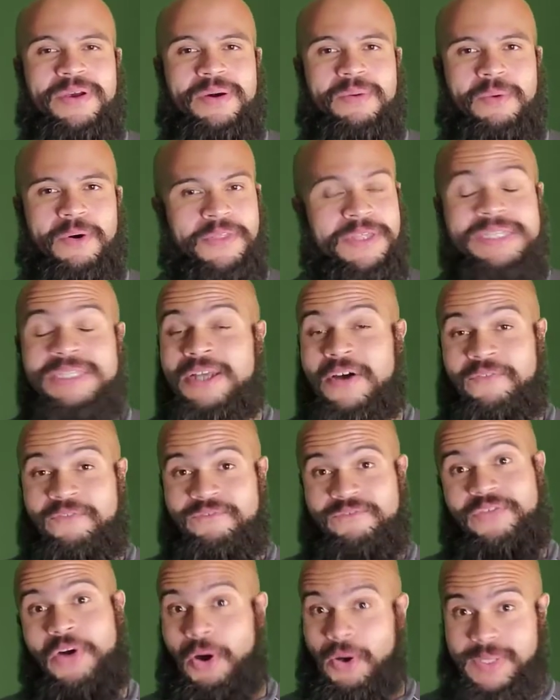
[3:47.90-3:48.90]
Well, this is a
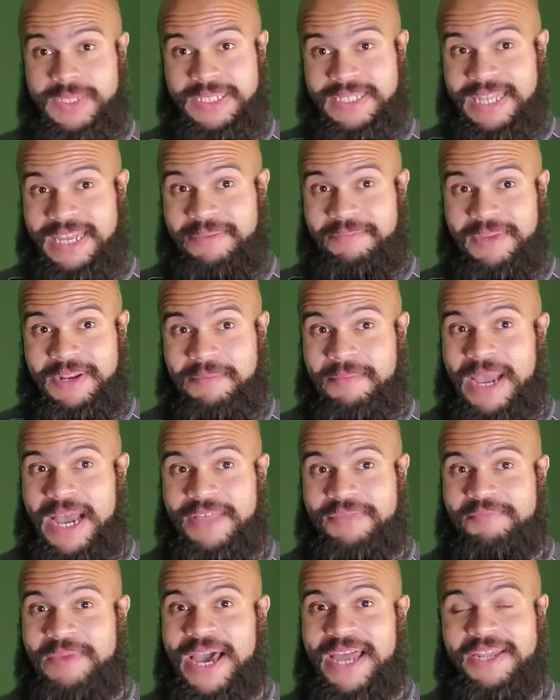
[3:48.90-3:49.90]
false statement of
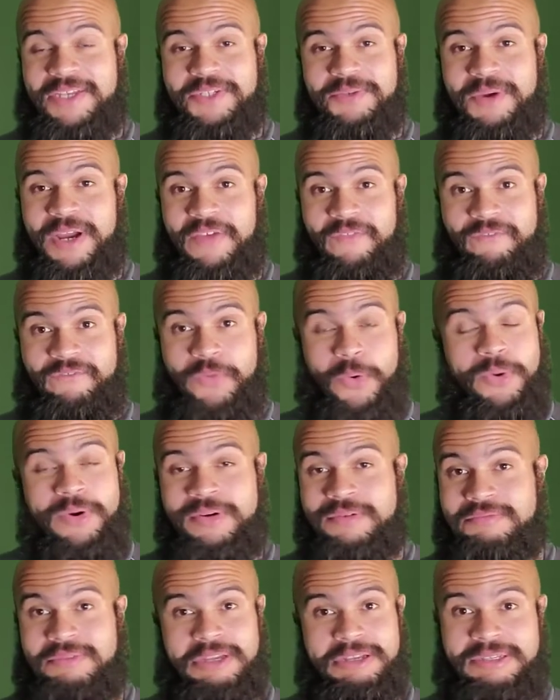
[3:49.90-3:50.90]
mathematics, right?
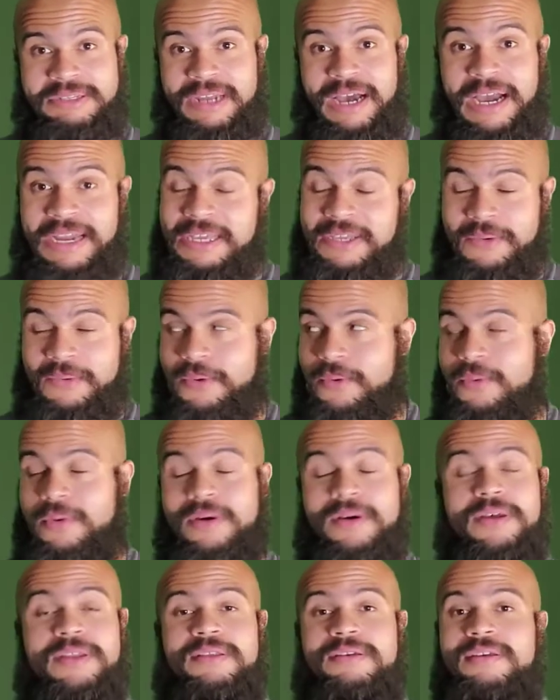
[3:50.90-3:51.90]
4 does not equal
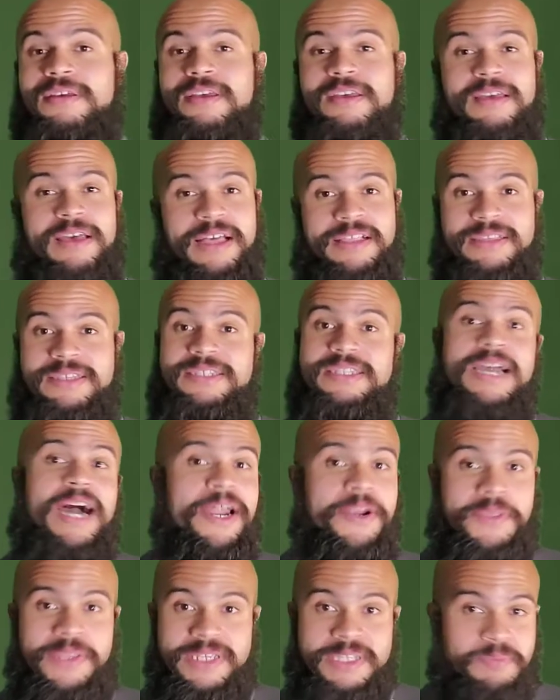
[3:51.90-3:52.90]
1, at least
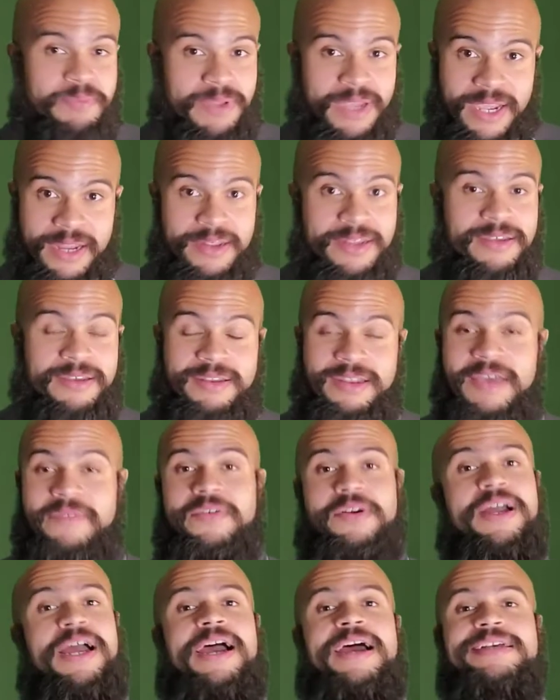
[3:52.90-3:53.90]
not on this planet. It
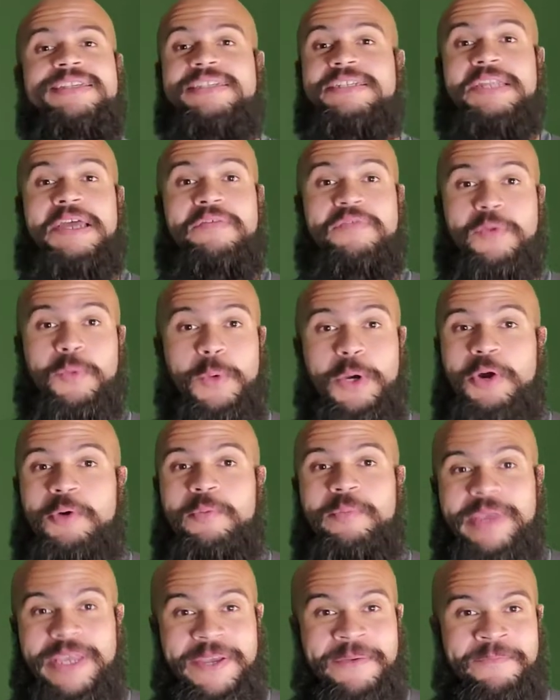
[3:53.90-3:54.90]
never has, it never will
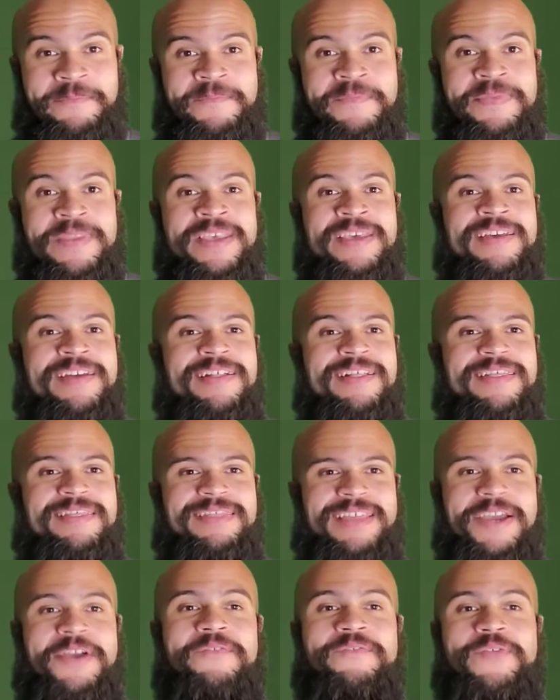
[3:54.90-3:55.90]
be.
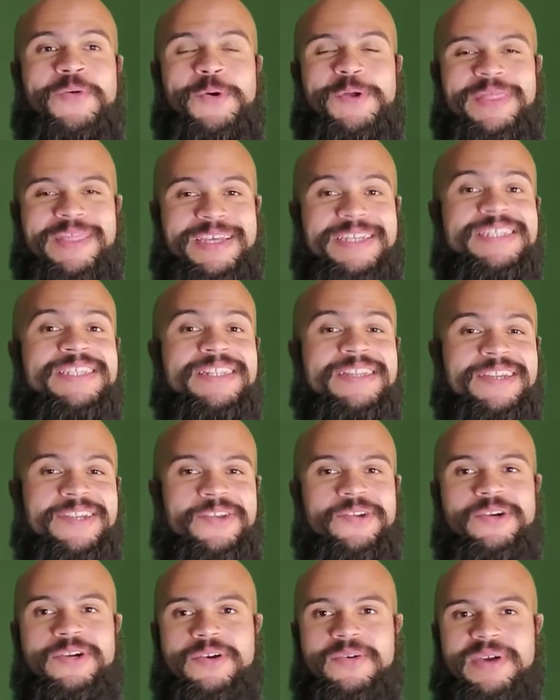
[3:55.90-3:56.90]
Therefore, this
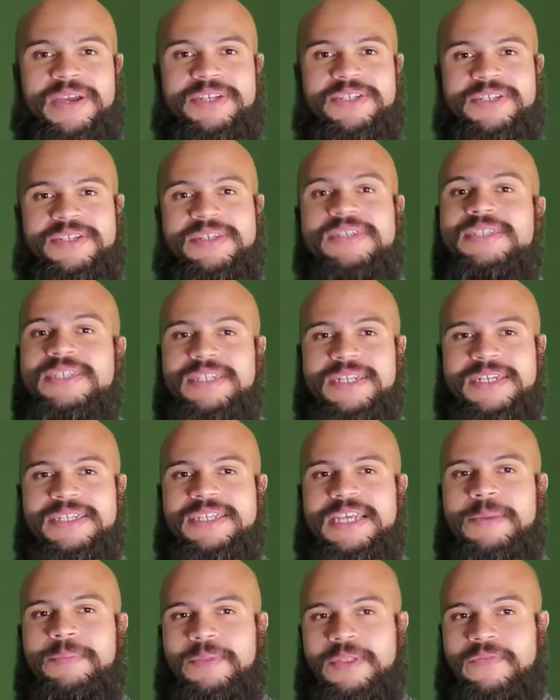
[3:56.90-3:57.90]
linear equation is an
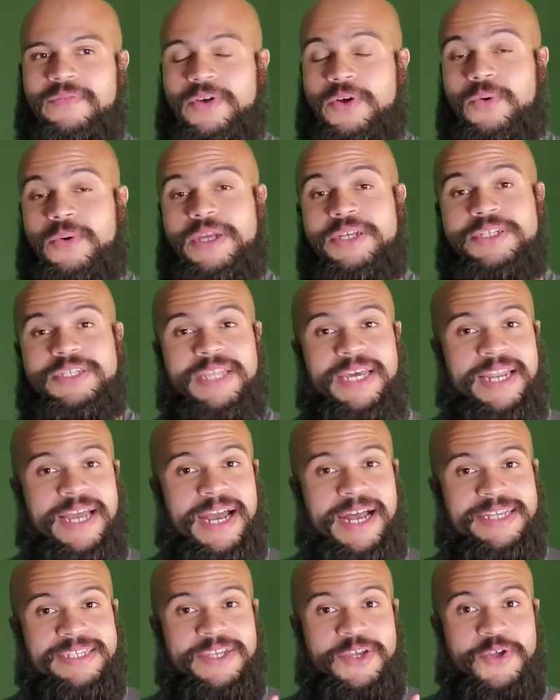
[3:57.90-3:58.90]
example of an equation that
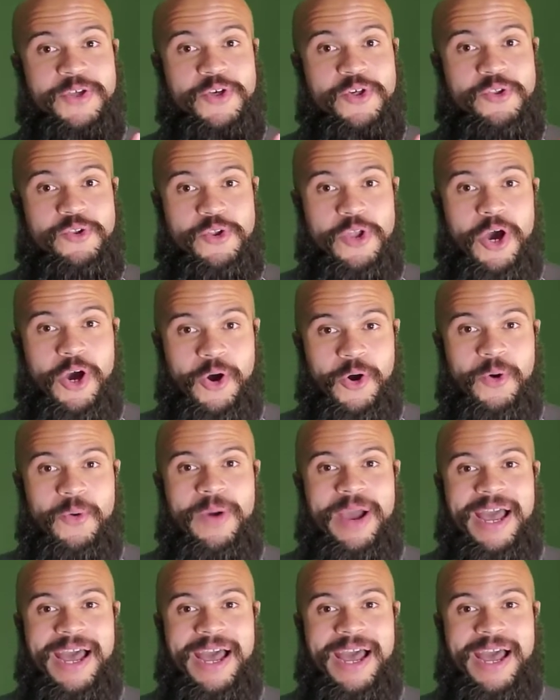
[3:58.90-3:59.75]
has no